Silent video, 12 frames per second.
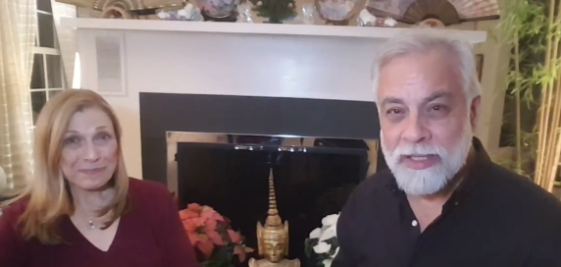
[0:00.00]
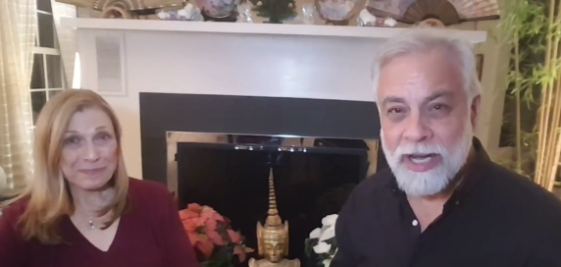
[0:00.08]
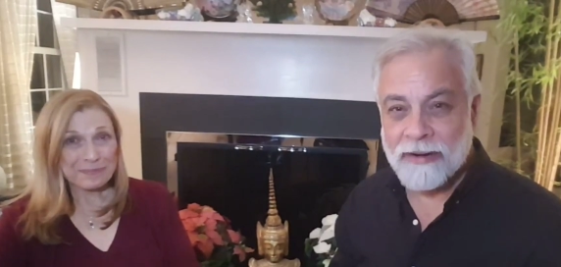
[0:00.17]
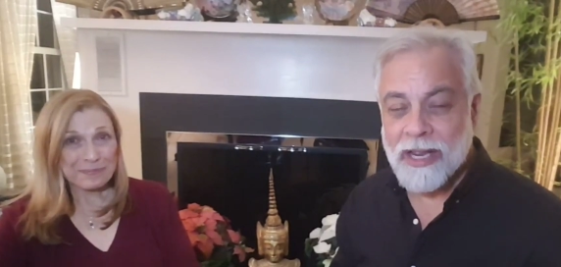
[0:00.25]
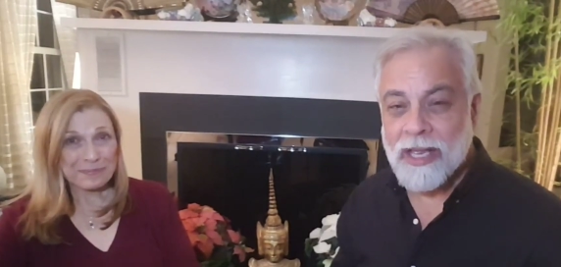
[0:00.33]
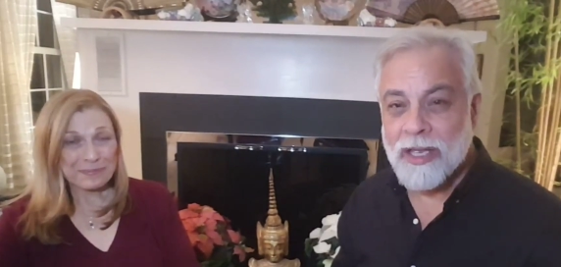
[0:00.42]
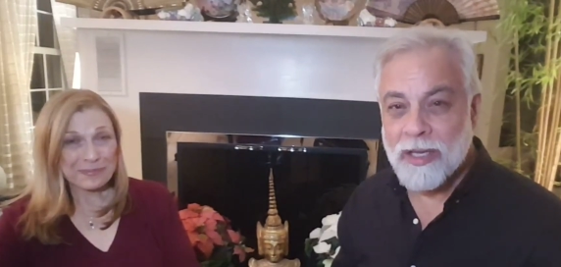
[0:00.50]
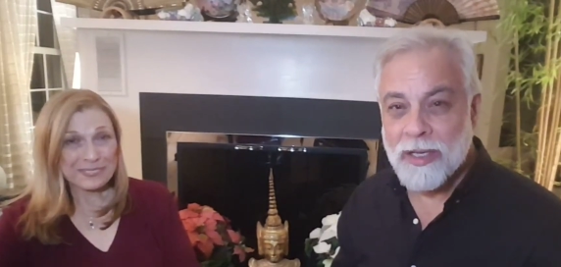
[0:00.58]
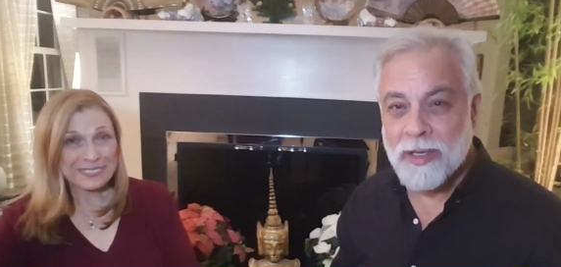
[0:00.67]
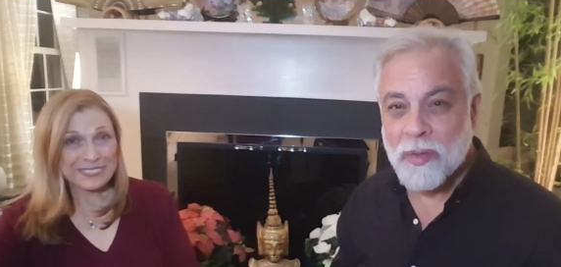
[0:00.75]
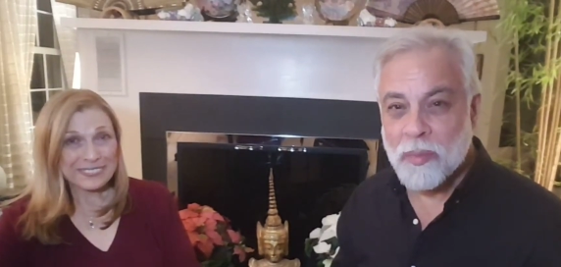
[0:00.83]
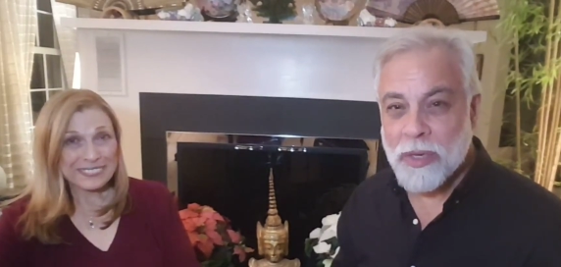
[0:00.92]
Speaker 1: Terry
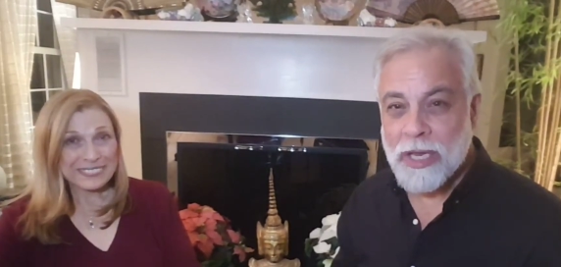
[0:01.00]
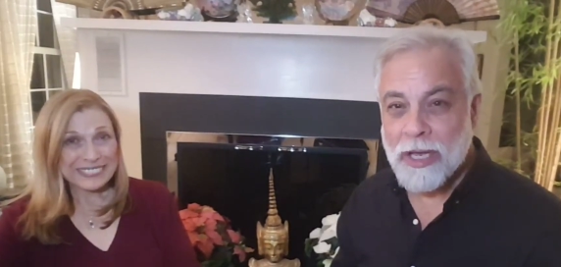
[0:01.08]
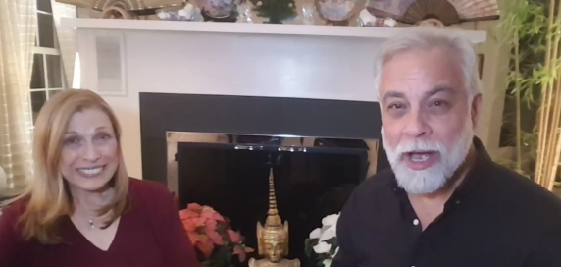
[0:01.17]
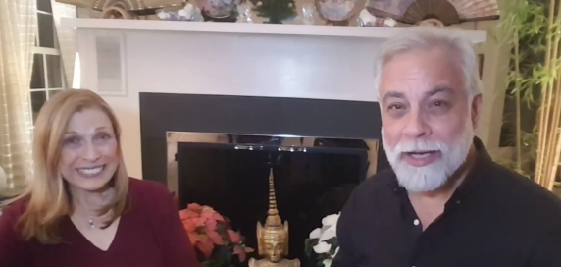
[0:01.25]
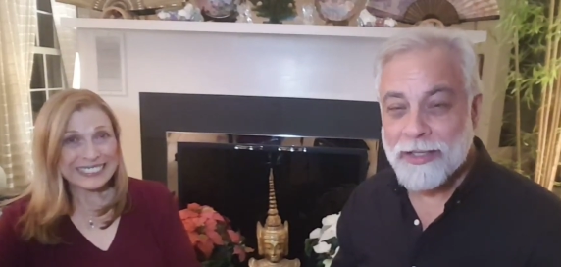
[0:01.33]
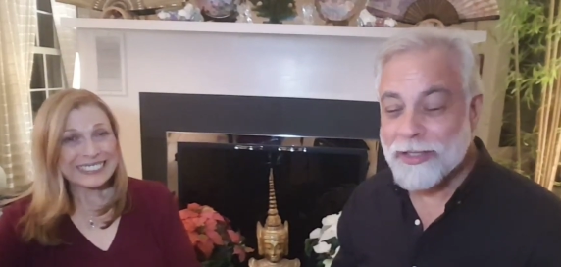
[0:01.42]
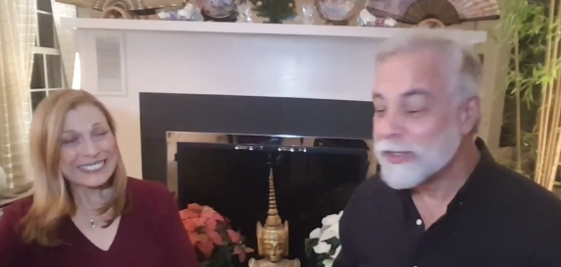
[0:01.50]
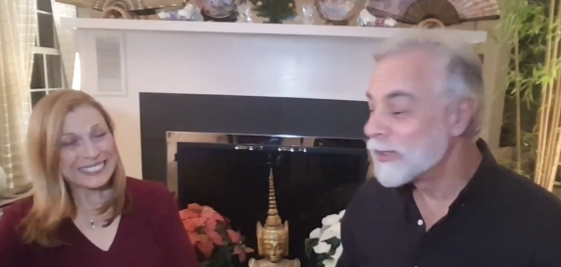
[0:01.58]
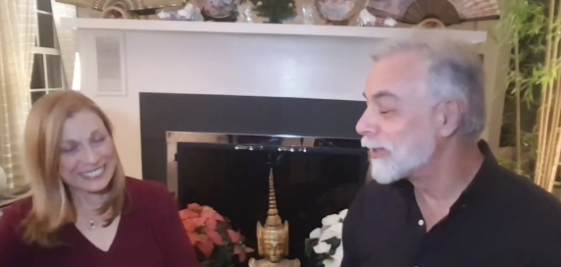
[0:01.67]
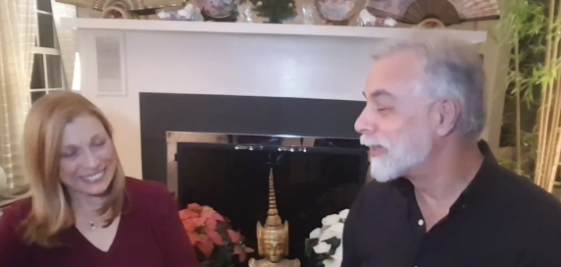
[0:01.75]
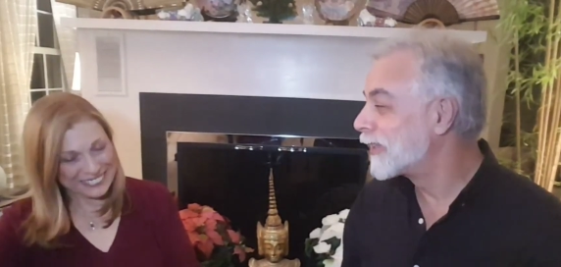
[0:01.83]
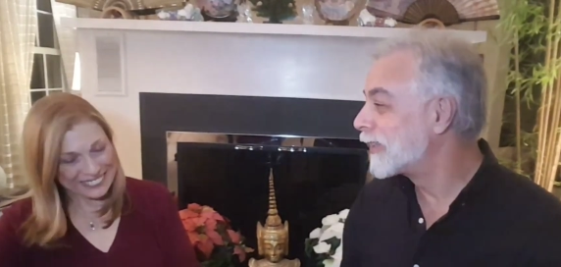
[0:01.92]
Peacocks.
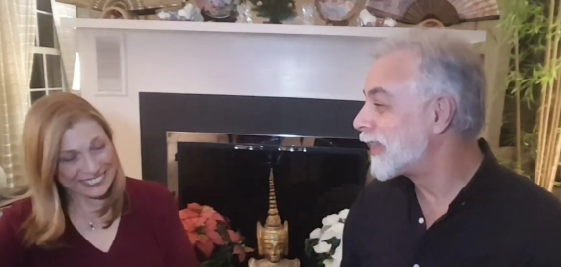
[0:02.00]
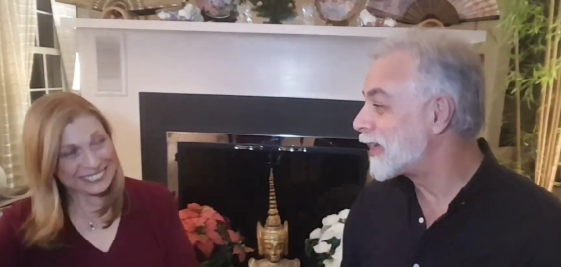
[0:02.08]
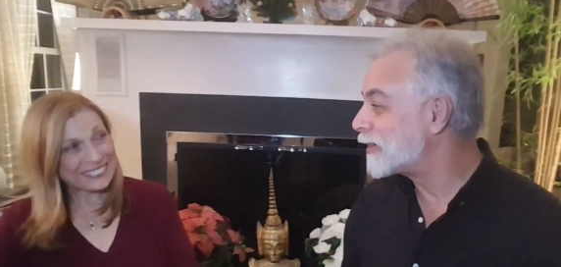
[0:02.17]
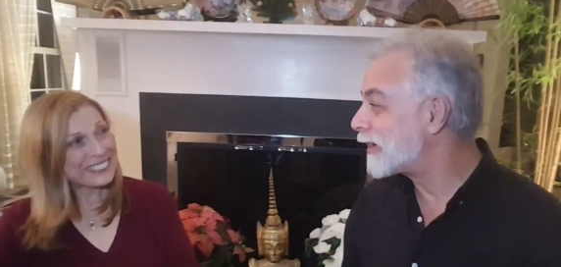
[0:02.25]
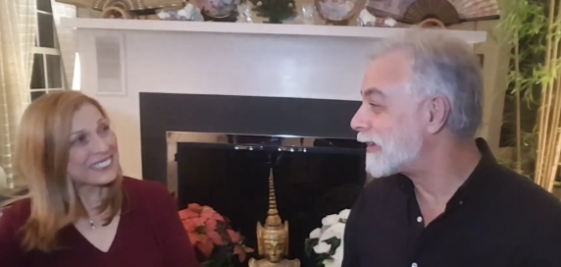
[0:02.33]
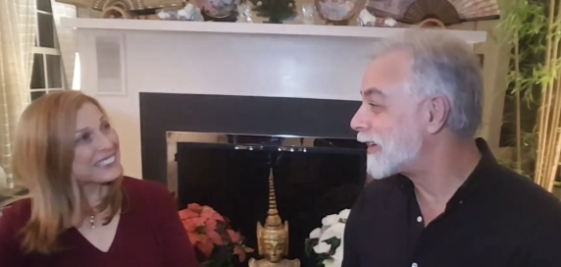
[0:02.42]
Thank you,